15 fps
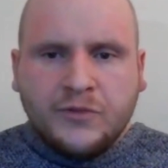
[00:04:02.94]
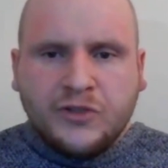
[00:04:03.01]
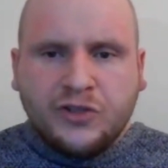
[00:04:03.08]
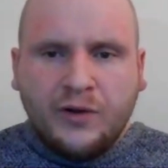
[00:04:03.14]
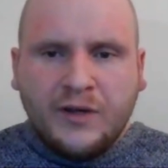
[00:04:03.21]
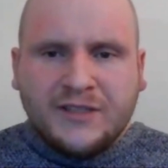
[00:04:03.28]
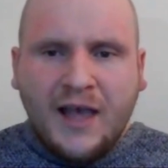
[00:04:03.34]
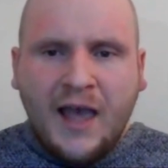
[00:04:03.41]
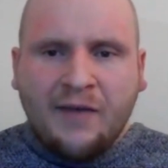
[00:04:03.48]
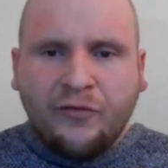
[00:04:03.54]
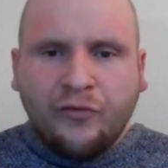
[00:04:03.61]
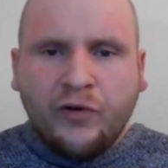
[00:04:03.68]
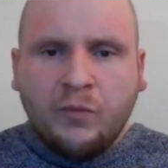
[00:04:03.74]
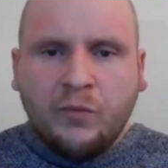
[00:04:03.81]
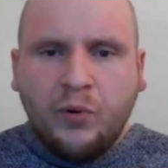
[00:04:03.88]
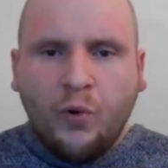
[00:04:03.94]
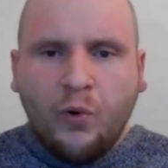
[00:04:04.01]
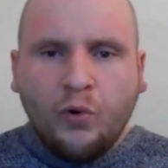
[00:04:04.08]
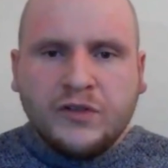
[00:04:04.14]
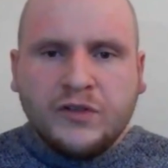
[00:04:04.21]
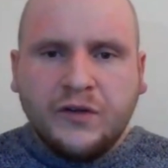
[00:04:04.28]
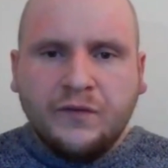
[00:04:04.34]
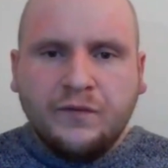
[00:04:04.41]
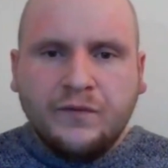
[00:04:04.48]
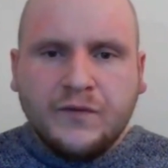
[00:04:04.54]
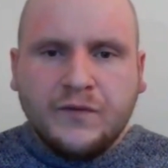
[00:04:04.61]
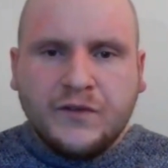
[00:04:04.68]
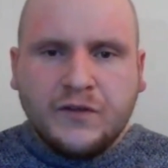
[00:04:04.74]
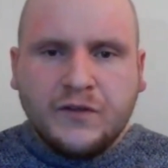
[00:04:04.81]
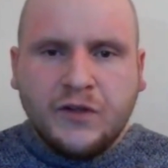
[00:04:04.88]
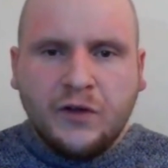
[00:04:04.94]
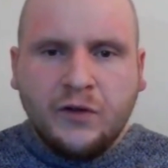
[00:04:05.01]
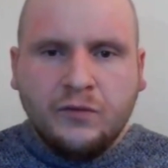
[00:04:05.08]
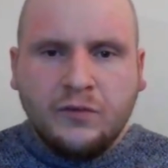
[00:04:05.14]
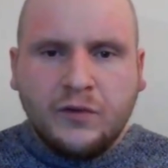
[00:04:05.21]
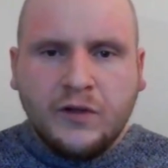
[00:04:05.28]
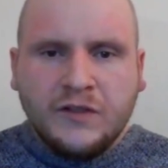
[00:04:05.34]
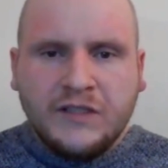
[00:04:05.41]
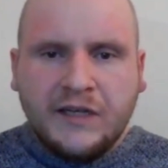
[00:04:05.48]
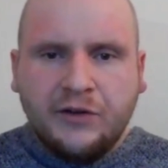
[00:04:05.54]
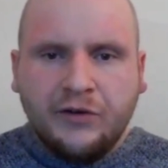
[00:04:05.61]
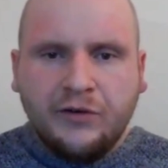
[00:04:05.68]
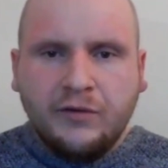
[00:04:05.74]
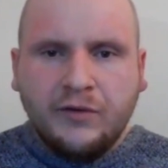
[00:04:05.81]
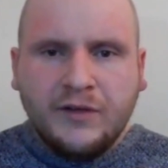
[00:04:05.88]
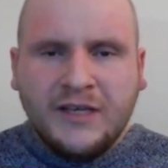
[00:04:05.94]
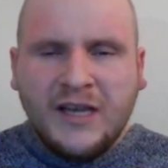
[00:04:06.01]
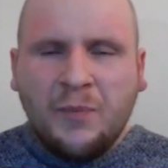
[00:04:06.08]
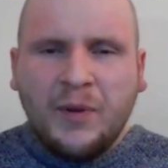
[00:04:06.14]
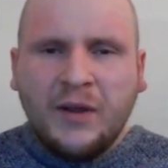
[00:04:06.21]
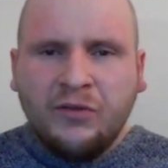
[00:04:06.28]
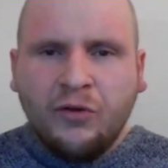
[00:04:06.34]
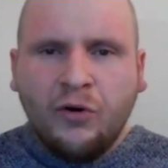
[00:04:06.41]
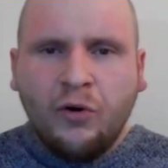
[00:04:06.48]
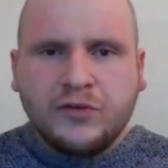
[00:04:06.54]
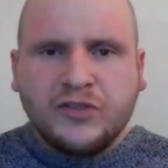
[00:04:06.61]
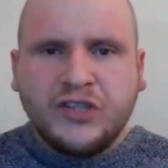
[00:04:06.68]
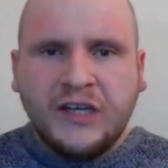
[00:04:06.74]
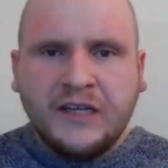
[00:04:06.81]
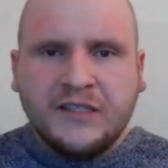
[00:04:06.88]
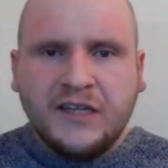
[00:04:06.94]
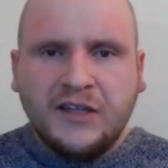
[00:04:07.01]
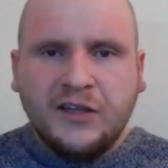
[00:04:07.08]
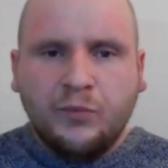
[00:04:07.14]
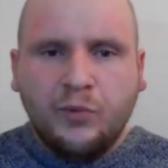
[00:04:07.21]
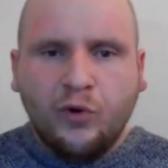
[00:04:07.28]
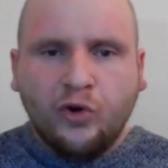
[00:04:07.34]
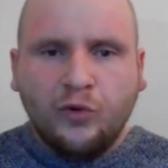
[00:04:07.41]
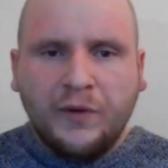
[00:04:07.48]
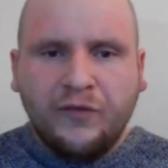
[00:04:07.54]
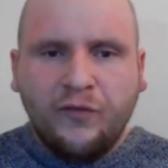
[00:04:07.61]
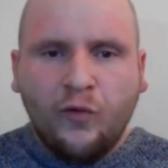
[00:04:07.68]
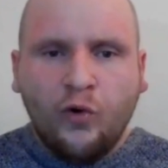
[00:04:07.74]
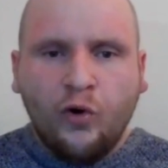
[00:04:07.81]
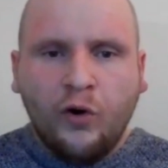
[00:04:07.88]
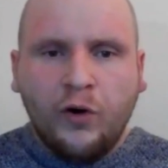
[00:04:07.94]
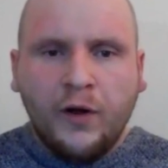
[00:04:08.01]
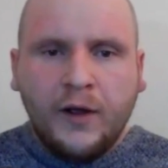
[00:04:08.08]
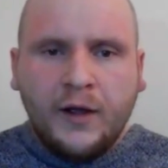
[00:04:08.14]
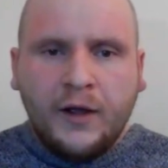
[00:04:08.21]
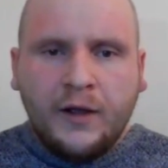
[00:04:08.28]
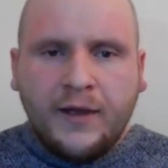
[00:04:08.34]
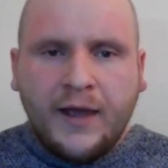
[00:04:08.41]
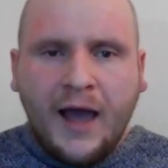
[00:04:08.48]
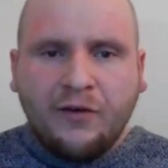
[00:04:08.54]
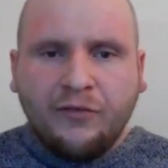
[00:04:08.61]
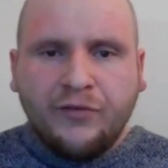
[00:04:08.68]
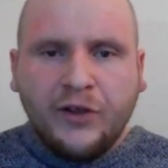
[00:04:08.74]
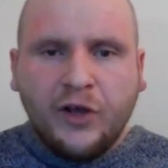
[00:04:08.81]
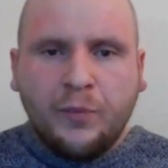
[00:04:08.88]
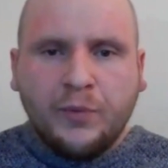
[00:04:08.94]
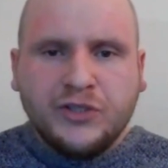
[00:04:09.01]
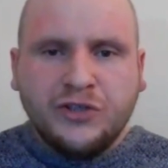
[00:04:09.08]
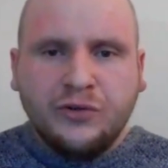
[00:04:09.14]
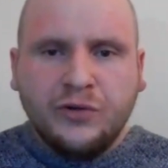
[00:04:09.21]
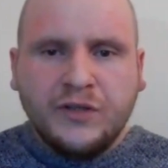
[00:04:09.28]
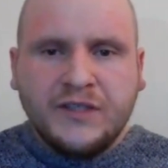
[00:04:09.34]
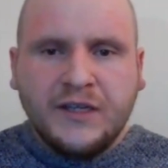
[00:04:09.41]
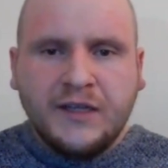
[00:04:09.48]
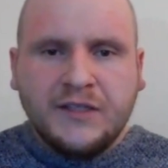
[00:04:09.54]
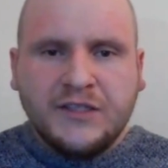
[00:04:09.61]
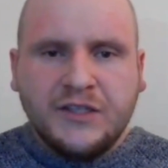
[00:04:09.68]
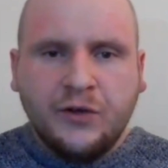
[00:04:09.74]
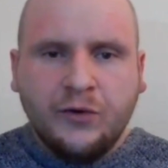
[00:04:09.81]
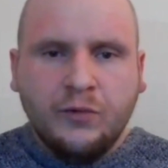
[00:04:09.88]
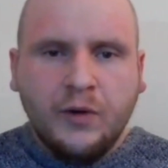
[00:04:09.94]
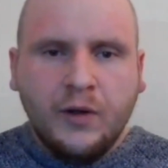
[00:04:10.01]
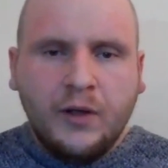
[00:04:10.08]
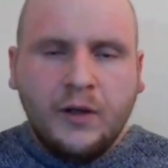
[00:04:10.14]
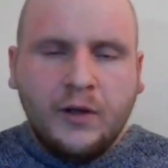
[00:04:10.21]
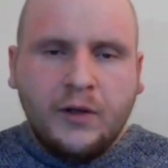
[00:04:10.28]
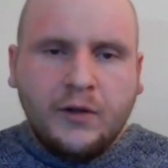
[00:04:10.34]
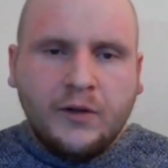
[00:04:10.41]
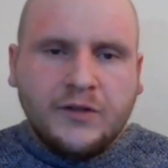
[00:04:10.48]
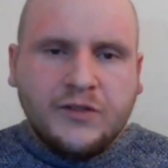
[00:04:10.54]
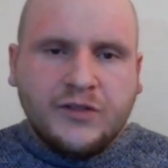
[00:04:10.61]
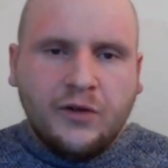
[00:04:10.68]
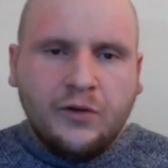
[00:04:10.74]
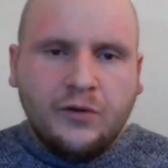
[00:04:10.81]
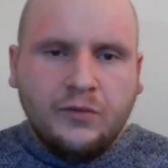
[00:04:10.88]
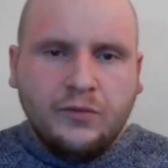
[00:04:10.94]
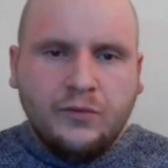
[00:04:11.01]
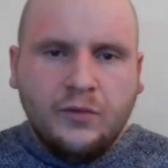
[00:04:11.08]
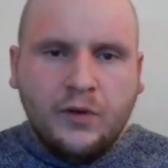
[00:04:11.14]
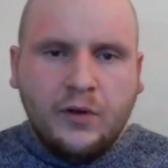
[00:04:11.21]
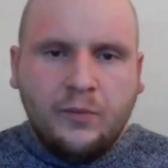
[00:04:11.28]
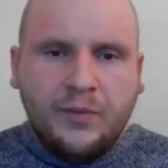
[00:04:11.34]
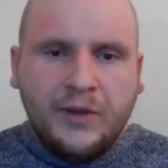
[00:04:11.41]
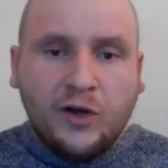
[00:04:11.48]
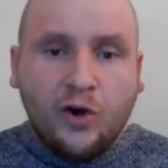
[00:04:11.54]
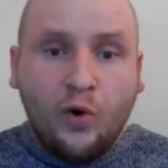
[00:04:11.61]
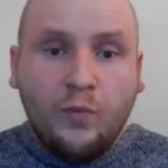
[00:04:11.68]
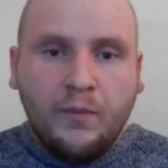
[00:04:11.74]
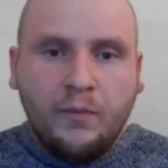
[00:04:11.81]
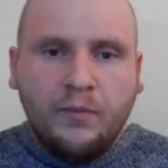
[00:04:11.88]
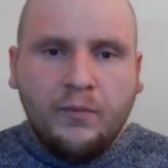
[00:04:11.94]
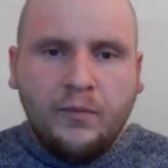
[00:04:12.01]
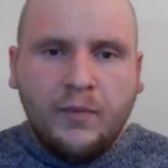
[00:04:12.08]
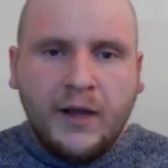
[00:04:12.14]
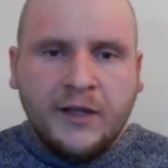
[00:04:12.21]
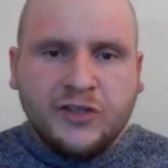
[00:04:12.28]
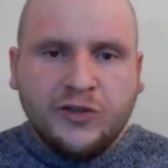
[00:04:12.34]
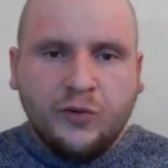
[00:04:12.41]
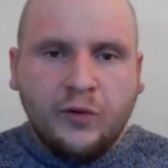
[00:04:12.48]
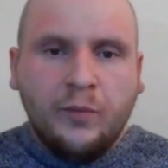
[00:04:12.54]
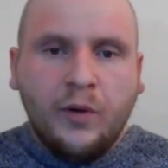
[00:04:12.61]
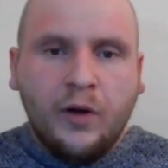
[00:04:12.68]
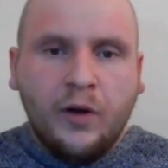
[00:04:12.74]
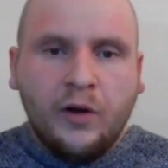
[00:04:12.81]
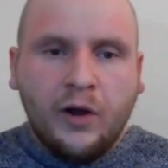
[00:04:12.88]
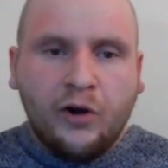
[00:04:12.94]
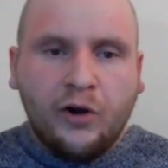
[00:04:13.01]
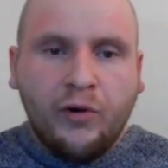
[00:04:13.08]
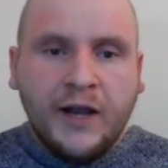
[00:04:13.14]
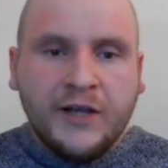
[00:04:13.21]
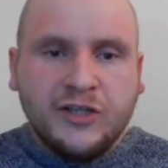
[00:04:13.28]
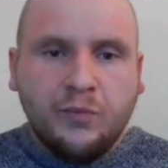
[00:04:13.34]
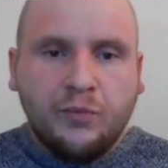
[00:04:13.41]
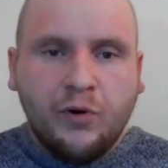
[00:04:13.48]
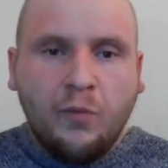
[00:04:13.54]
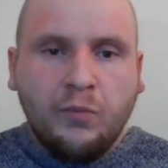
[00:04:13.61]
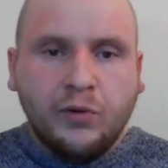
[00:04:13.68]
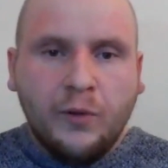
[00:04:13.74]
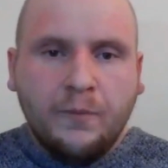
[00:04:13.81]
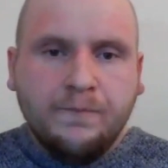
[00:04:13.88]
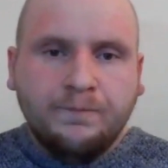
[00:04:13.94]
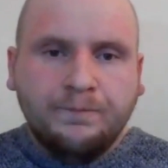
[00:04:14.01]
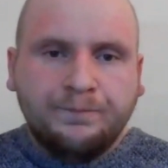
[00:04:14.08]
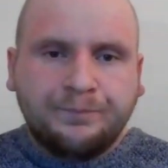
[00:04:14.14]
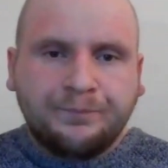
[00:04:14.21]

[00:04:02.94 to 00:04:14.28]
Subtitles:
So it's ever important to consider nipping those things in the bud before they have the opportunity to become into a greater problem.